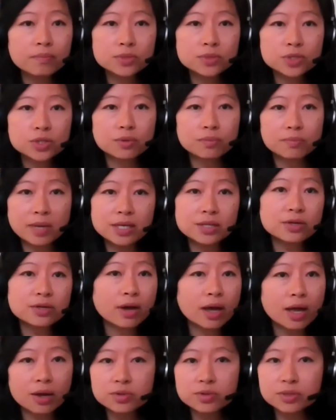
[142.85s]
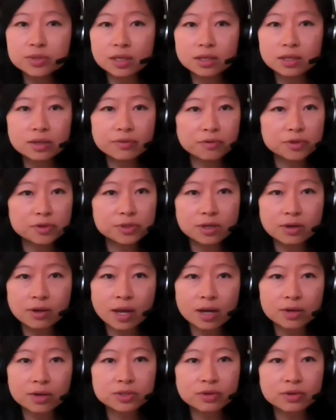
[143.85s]
So mental health and the physical
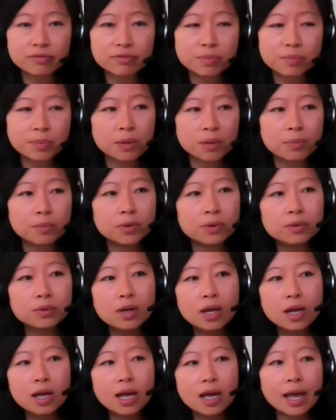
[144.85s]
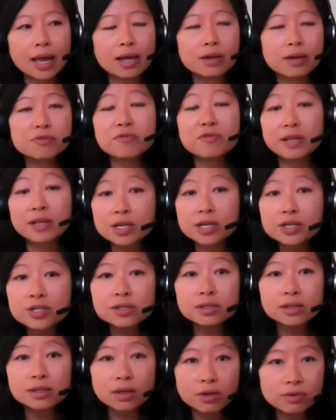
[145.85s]
health of the people, and financial
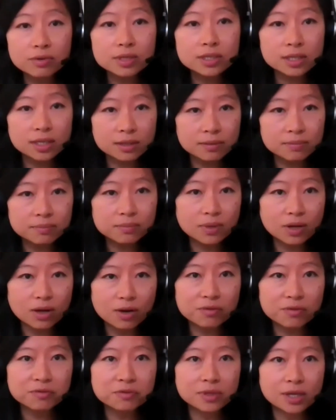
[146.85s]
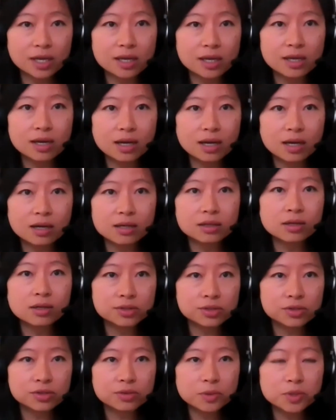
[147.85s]
security of the
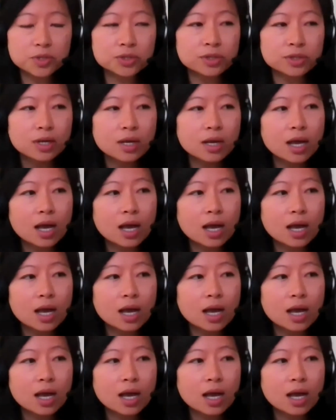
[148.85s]
consumers.